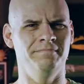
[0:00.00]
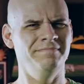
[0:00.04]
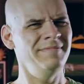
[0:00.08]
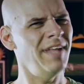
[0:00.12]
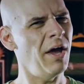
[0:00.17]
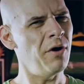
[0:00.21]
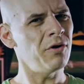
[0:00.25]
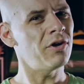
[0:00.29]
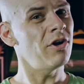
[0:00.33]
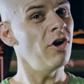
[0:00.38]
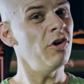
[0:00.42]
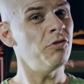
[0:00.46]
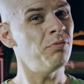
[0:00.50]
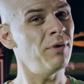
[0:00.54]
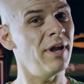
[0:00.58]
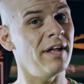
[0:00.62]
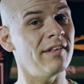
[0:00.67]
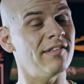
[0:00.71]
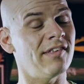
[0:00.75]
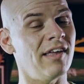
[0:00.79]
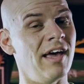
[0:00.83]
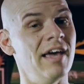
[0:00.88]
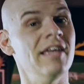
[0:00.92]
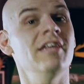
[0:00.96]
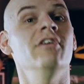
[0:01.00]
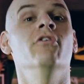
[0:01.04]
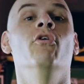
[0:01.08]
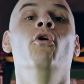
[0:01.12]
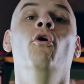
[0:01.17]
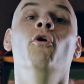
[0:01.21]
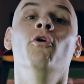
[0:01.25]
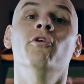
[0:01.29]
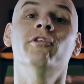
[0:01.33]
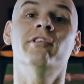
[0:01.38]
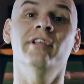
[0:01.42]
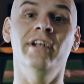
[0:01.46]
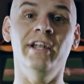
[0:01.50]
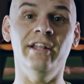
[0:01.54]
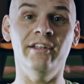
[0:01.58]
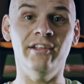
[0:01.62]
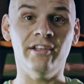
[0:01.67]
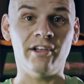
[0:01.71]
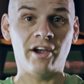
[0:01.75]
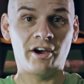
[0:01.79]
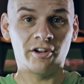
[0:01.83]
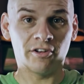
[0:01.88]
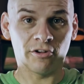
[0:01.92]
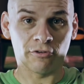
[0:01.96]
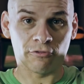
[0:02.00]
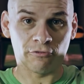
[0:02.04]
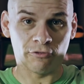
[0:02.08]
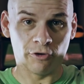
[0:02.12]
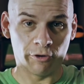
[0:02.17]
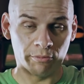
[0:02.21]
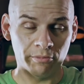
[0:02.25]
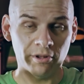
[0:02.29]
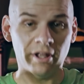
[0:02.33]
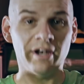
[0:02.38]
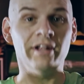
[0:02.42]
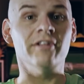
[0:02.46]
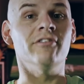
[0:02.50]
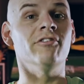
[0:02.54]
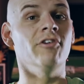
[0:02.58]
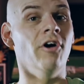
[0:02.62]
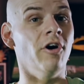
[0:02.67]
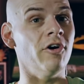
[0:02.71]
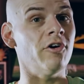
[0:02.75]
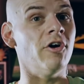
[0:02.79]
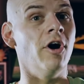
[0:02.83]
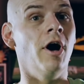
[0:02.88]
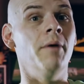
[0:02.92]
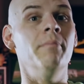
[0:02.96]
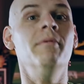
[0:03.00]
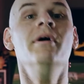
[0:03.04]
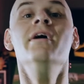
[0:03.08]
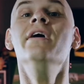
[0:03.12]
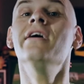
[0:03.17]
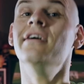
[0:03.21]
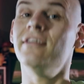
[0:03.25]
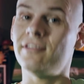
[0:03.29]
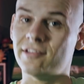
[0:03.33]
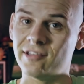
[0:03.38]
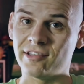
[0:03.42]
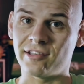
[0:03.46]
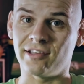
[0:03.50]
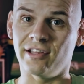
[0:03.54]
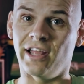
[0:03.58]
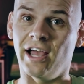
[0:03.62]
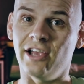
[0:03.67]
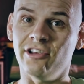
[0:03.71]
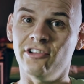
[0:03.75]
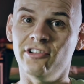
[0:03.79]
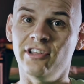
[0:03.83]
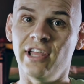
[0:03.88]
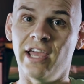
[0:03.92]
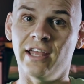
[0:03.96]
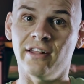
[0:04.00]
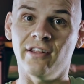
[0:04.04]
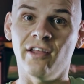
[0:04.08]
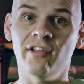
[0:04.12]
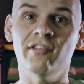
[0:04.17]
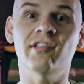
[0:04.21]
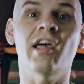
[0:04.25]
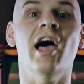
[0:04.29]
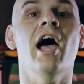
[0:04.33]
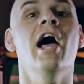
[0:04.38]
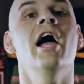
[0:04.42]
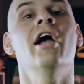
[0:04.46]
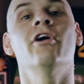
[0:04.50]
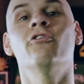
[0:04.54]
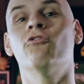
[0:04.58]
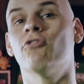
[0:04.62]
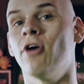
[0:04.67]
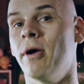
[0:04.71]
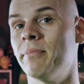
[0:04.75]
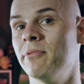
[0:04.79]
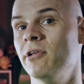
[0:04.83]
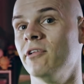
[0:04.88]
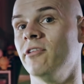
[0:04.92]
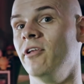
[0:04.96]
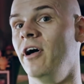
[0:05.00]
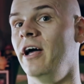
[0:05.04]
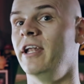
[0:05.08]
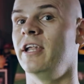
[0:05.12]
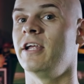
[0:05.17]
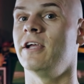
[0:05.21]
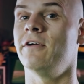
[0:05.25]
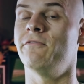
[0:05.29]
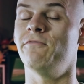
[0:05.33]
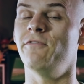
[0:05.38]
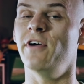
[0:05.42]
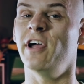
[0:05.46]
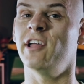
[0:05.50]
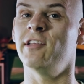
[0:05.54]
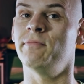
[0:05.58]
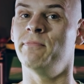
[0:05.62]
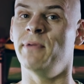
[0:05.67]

Now it goes without saying, you also need to go to filmlearner.com/downloads and grab the lightning effects